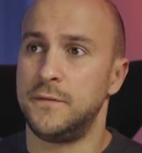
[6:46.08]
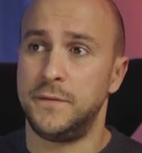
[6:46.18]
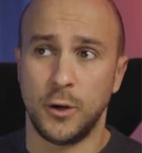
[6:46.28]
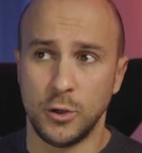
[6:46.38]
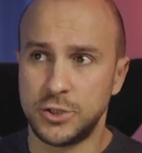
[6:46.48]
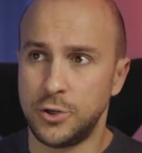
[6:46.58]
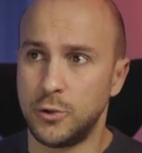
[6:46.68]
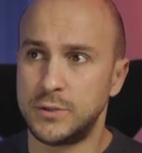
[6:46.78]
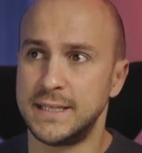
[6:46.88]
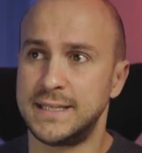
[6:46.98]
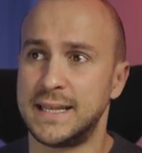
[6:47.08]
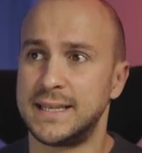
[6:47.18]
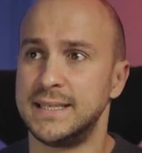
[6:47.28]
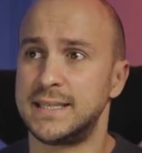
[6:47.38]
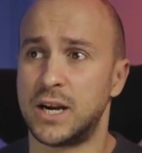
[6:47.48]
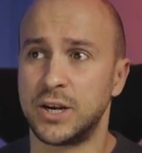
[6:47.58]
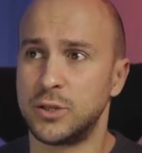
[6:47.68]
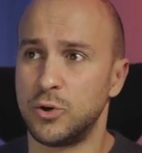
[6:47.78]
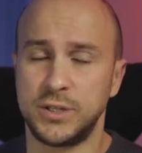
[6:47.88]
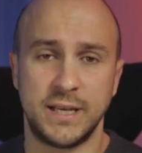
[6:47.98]
We also noticed that his
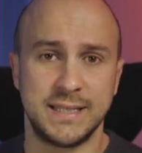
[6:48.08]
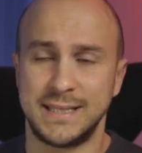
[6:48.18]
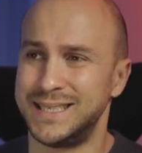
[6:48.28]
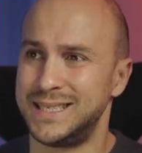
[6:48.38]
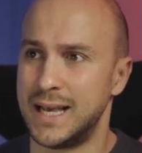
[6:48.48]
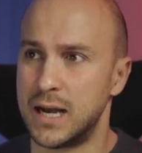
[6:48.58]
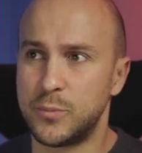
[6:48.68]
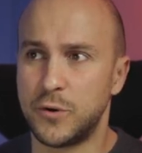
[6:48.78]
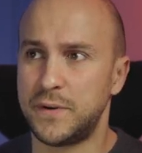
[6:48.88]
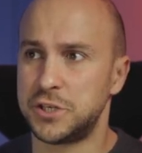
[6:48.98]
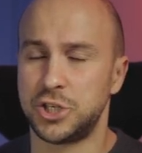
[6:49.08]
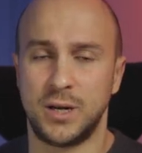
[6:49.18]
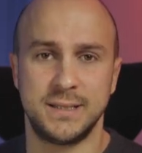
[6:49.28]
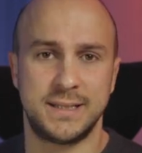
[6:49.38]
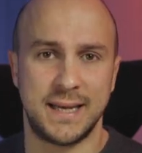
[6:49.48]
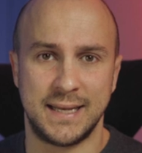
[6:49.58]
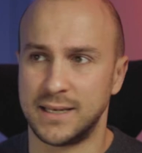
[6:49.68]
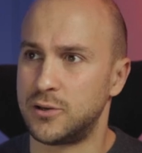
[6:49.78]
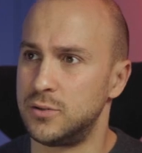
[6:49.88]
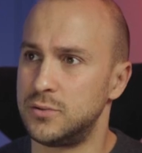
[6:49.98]
target audience is young professionals, and
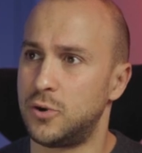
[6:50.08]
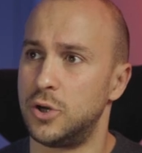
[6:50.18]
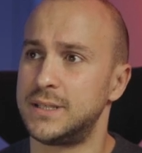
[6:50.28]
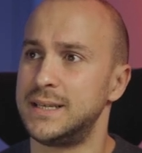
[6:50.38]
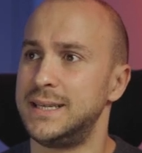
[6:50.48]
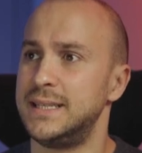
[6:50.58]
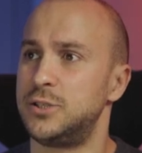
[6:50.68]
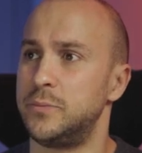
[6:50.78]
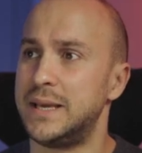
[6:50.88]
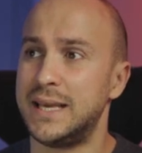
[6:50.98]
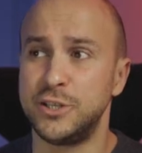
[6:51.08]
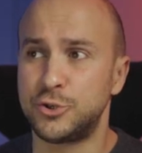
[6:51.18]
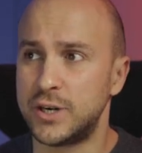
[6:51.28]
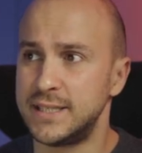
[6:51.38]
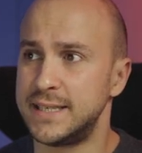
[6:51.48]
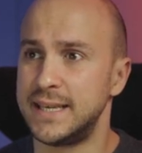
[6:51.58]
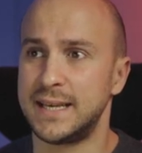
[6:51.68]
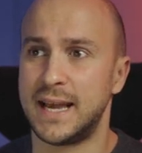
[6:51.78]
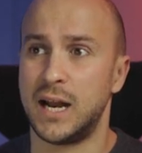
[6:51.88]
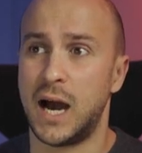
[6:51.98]
the content needs to be
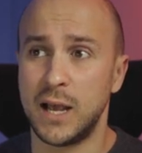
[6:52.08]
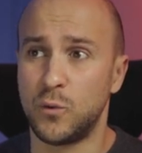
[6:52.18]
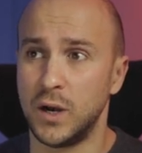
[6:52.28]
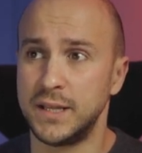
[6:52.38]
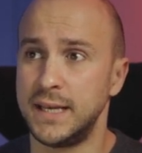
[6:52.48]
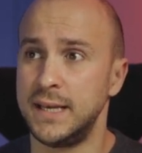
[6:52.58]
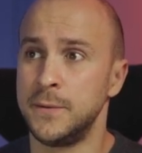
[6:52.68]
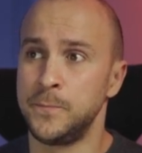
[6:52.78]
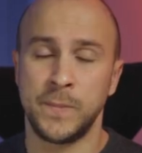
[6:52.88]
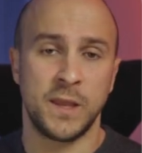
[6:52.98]
interesting and high quality